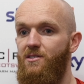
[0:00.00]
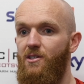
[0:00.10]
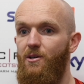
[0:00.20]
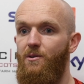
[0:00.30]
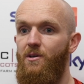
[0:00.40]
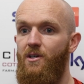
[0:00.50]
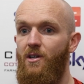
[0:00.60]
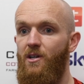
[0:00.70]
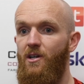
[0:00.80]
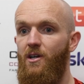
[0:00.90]
so
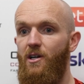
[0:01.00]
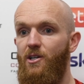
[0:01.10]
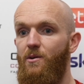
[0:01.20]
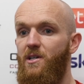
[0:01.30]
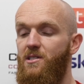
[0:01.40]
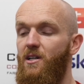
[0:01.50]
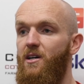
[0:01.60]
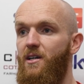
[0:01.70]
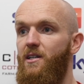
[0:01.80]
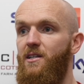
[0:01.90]
I know what it's
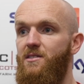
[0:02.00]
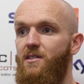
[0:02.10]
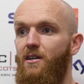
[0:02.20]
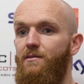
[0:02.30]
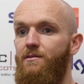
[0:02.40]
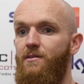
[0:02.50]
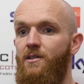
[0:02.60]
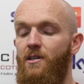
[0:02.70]
like, and it is tough.